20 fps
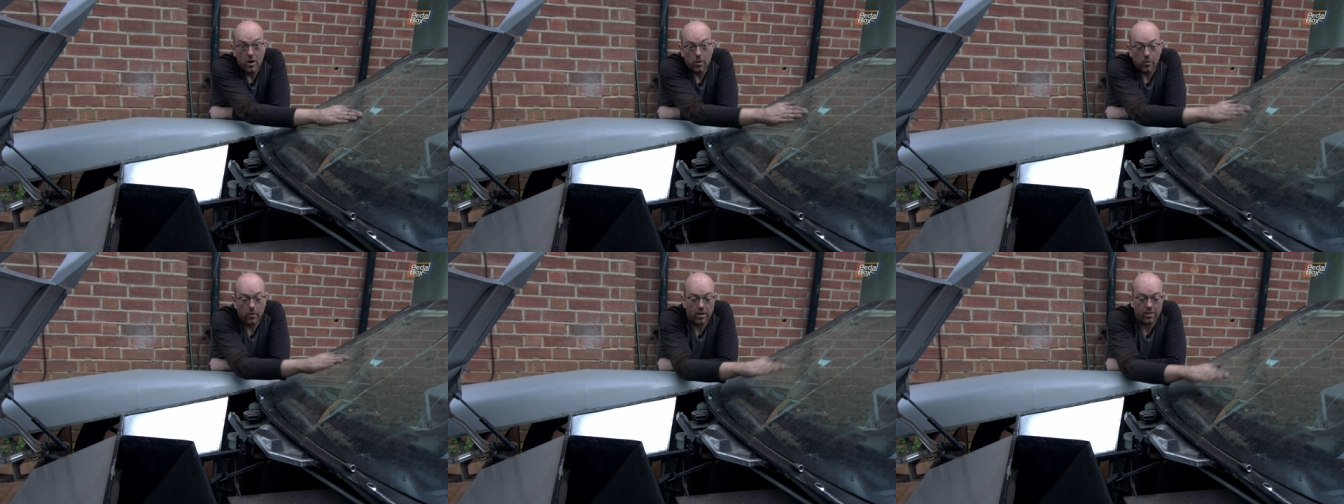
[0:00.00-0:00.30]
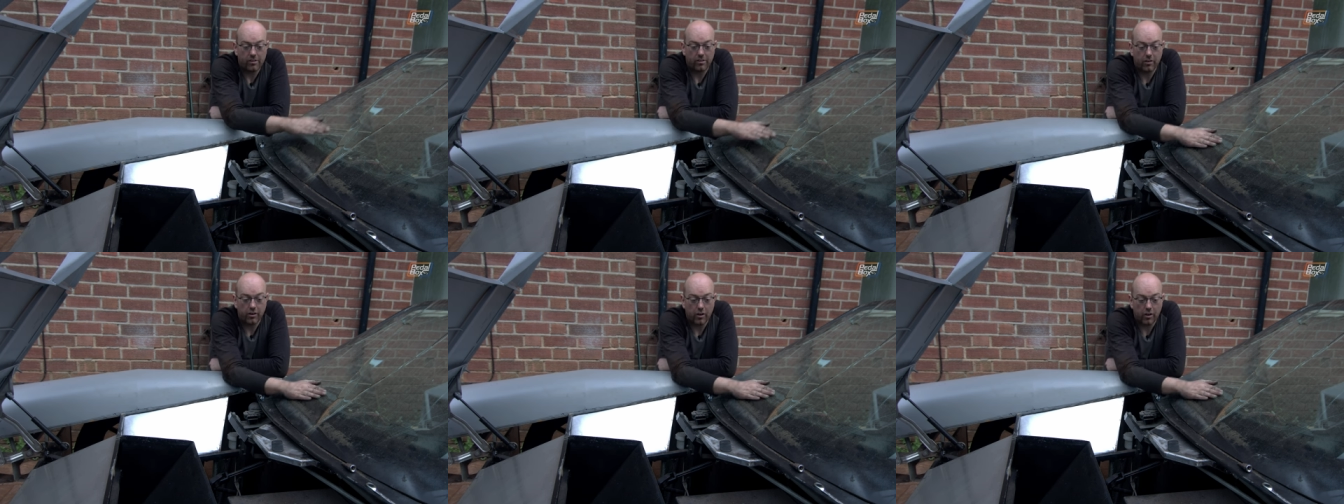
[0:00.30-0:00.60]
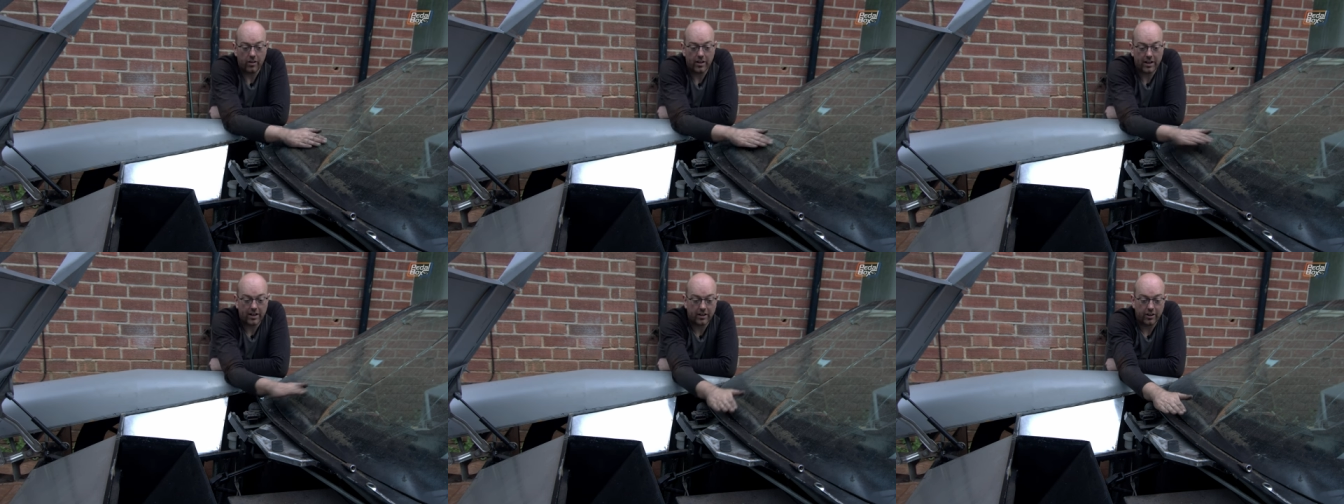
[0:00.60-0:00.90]
whether or
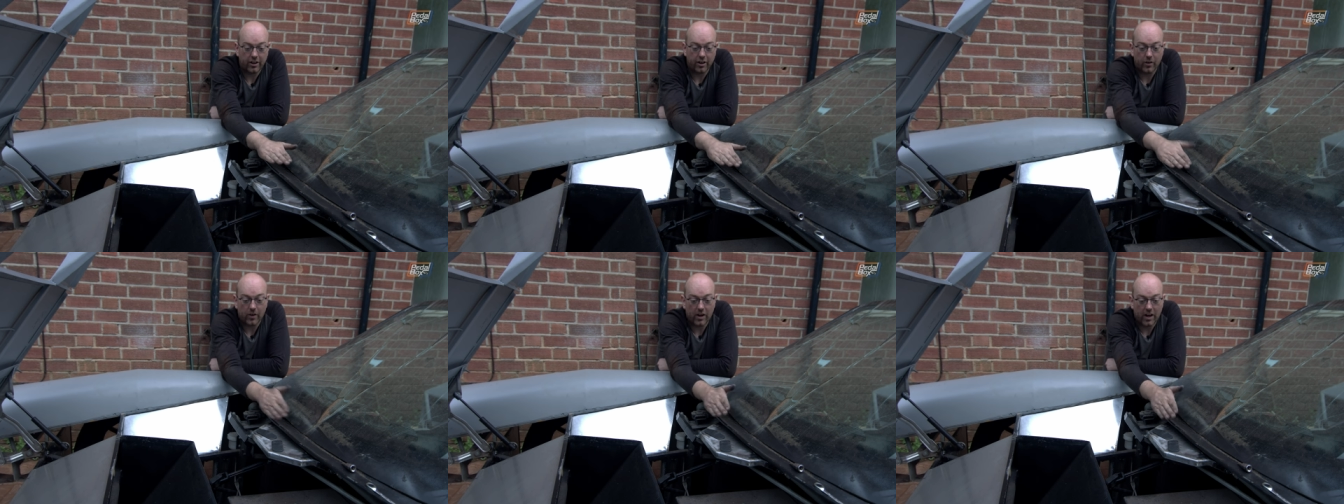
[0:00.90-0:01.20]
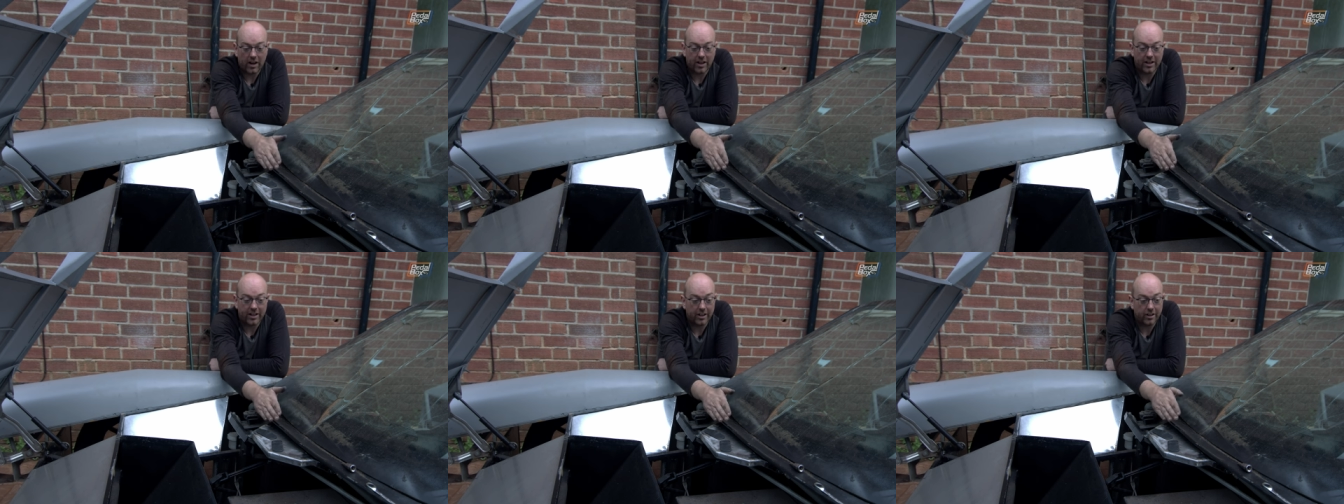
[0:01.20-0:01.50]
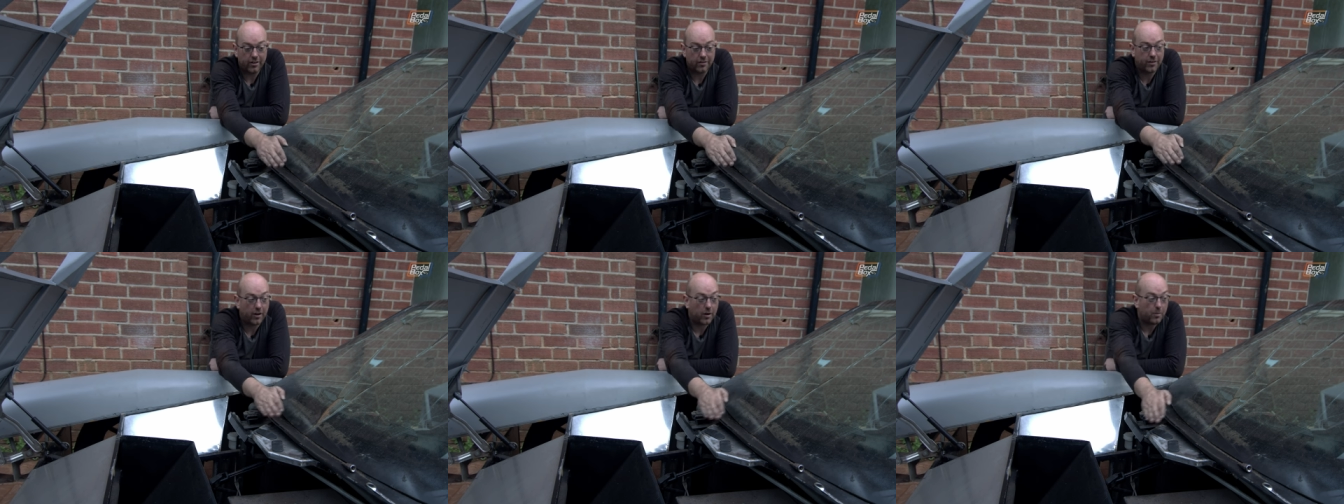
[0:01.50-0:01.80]
not they can go high
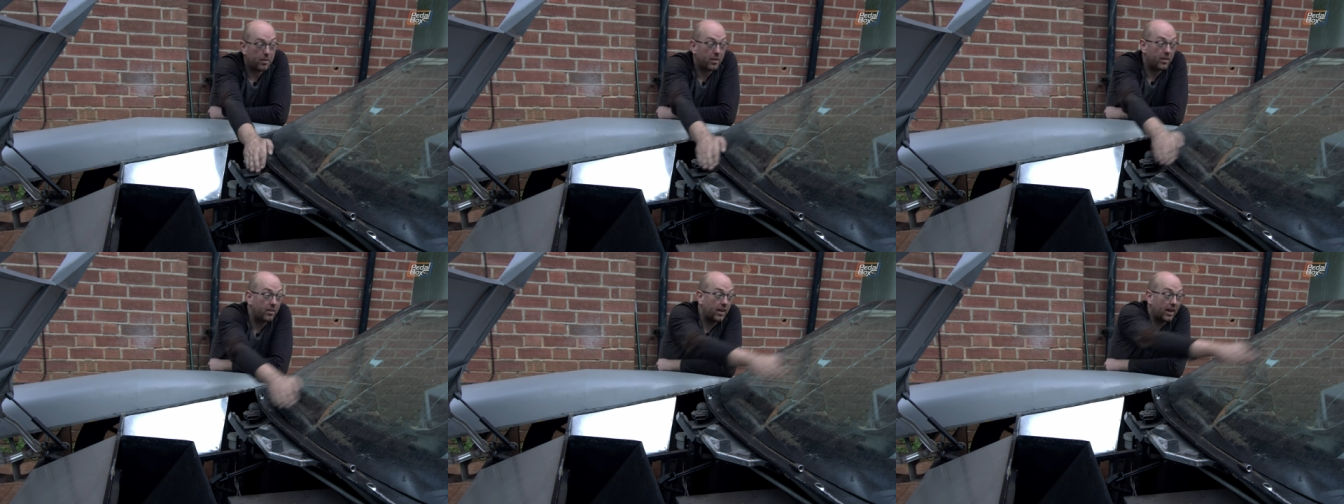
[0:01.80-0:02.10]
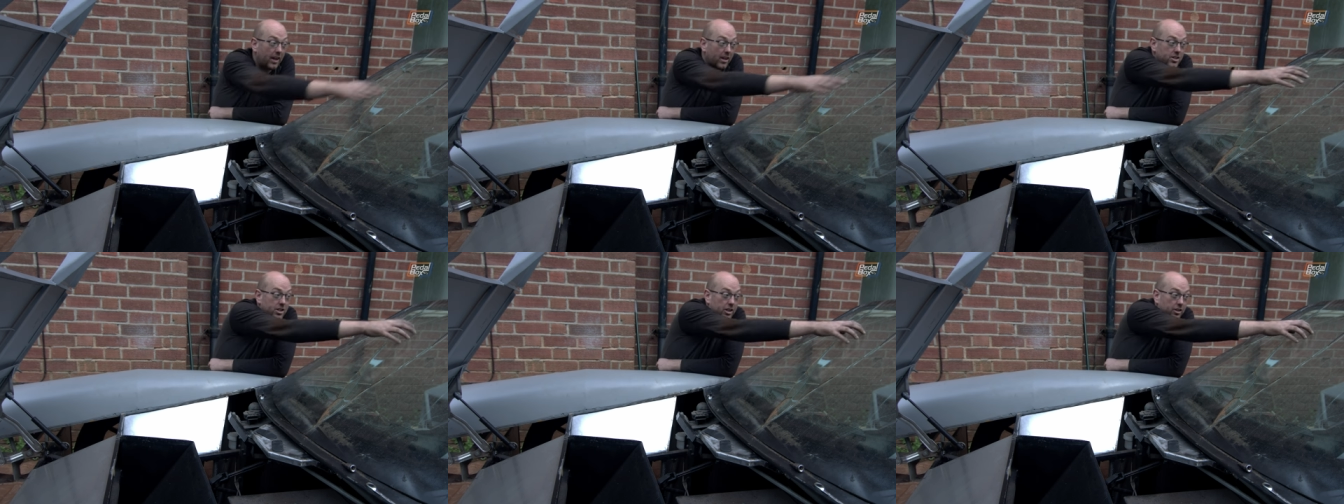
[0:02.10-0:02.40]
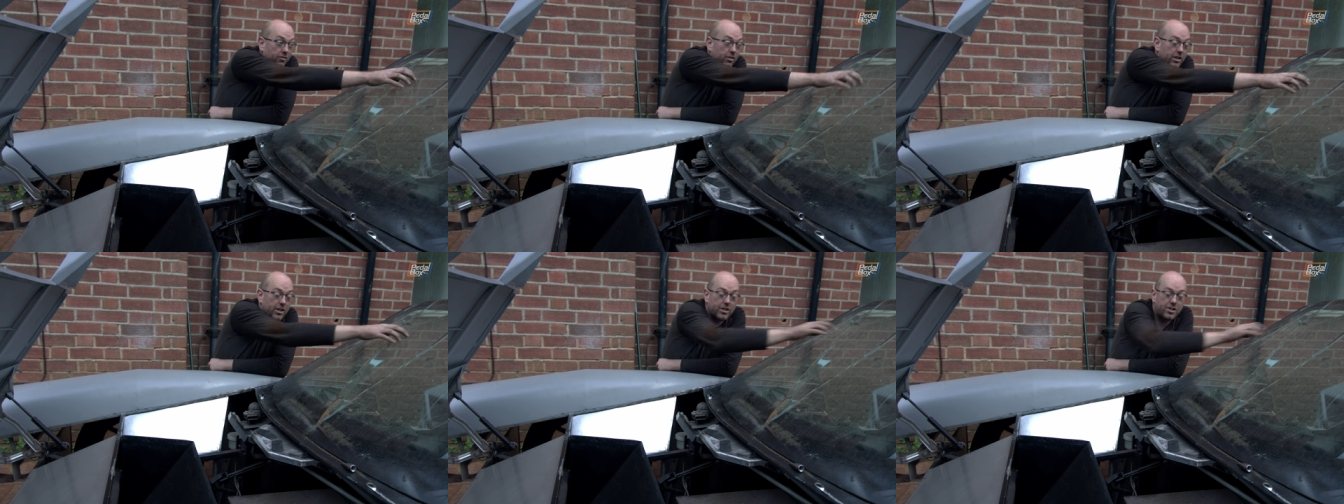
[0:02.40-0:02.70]
enough up that they'll actually
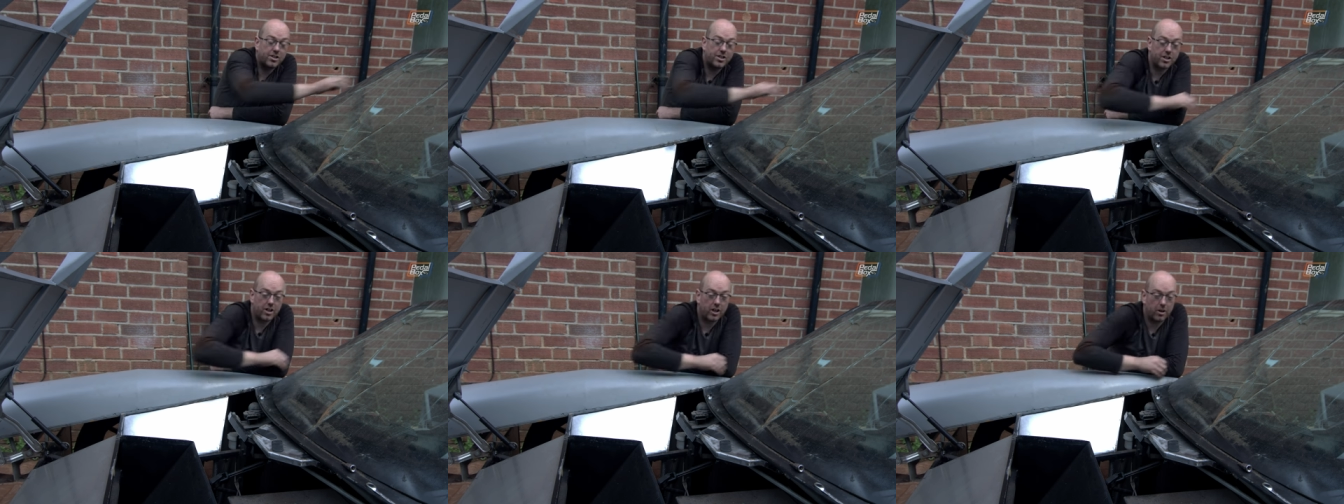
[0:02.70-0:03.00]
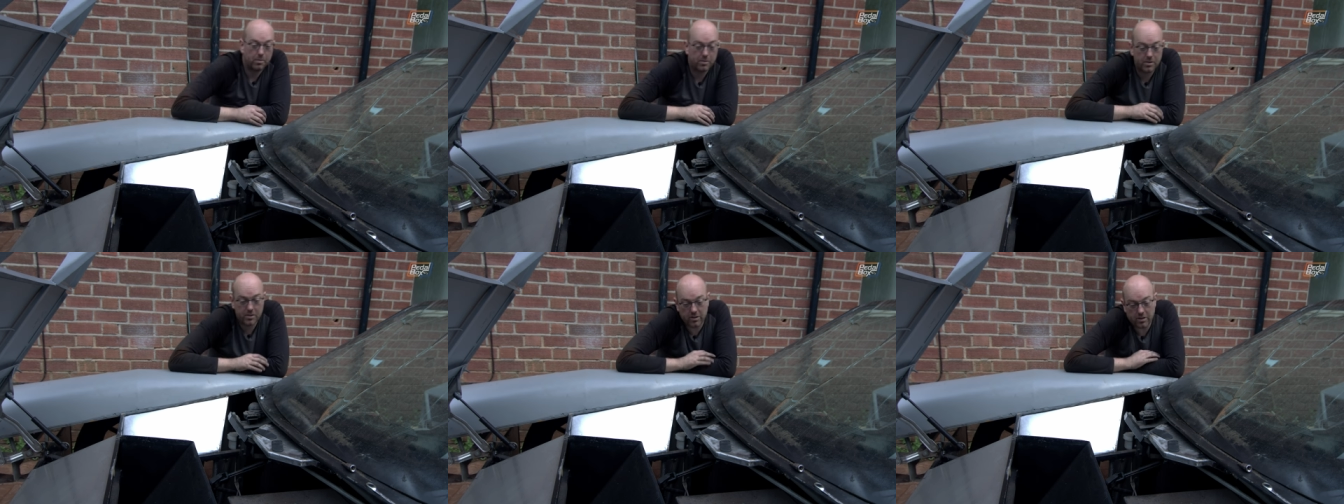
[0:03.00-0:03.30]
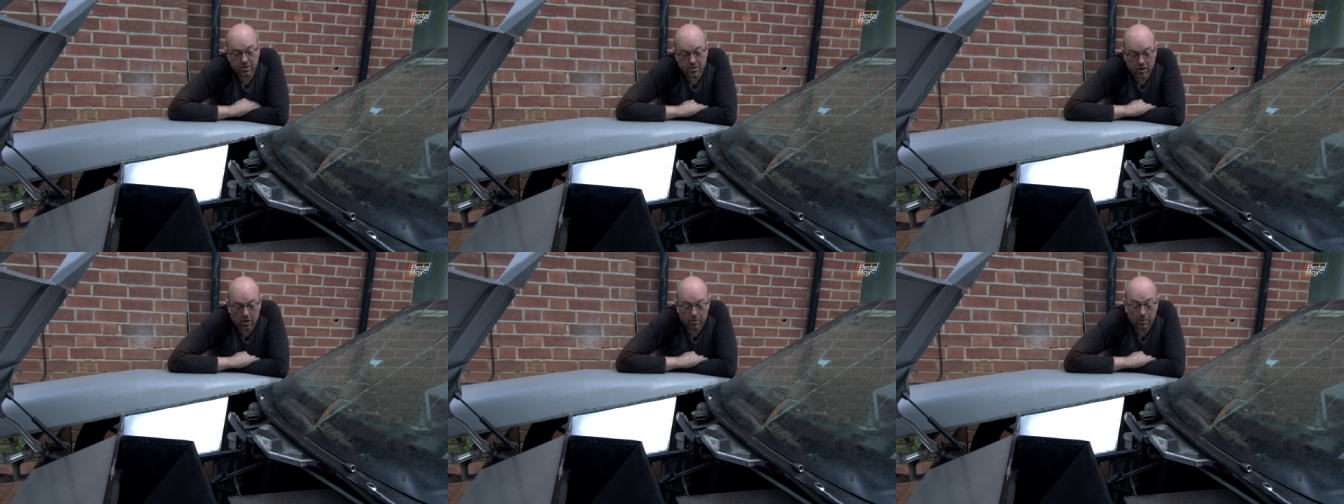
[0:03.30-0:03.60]
reach up to
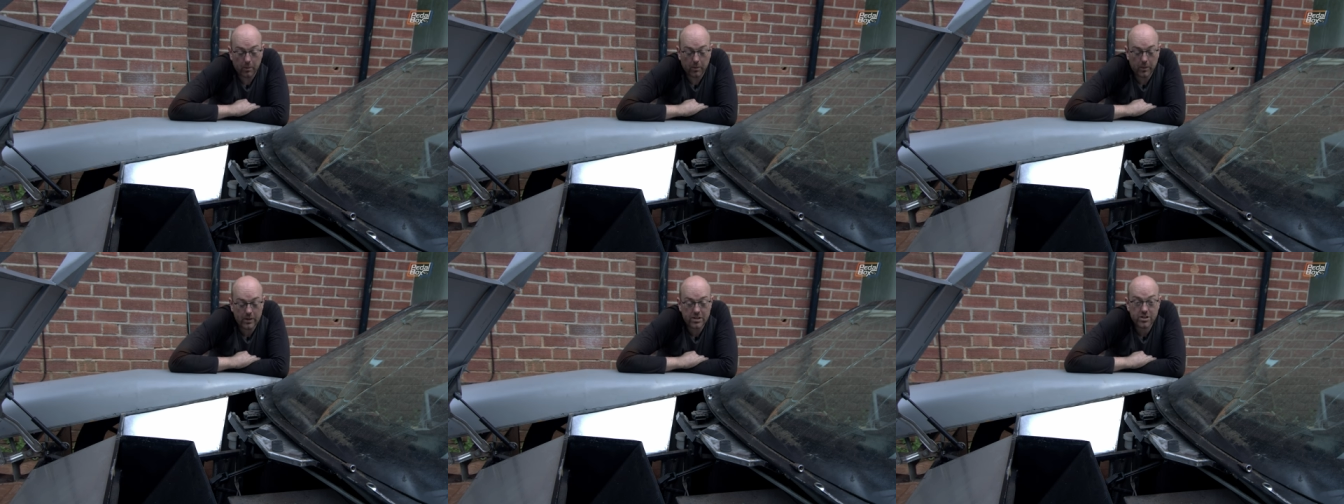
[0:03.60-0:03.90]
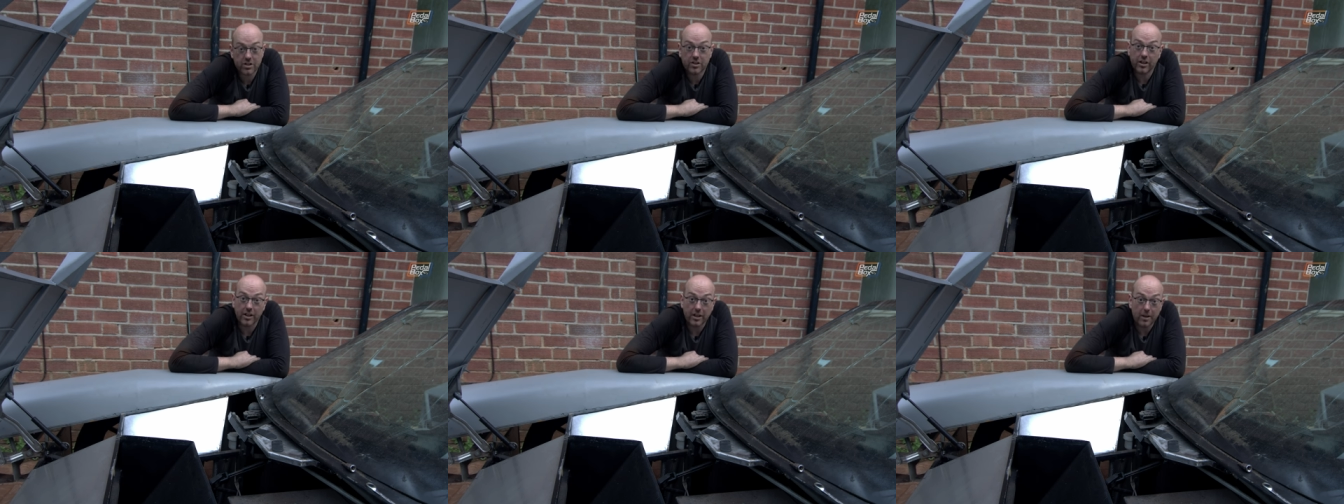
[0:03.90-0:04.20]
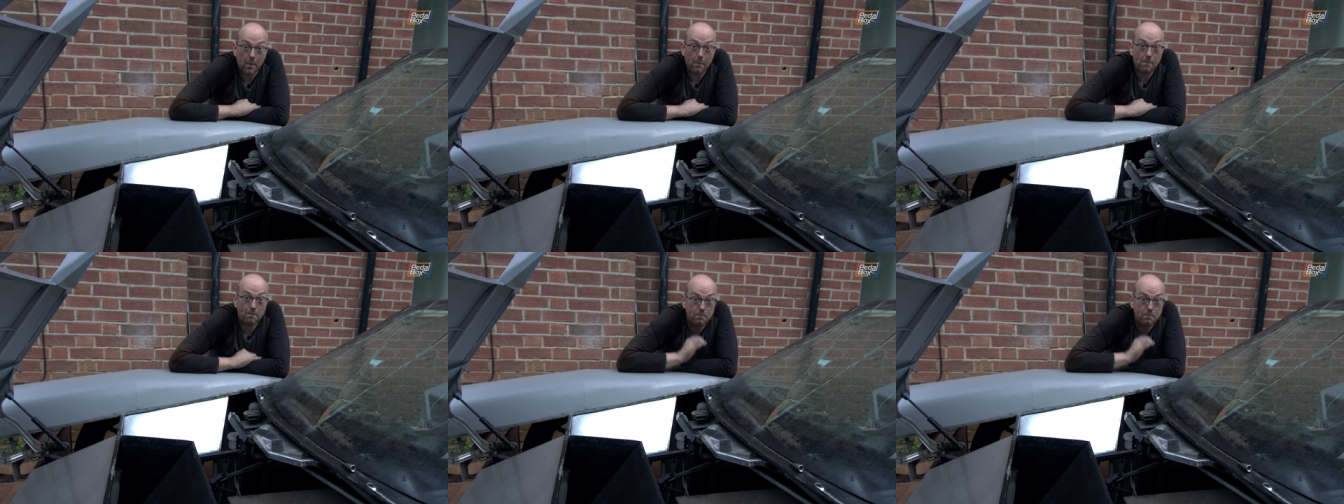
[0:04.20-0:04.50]
the top of the windscreen.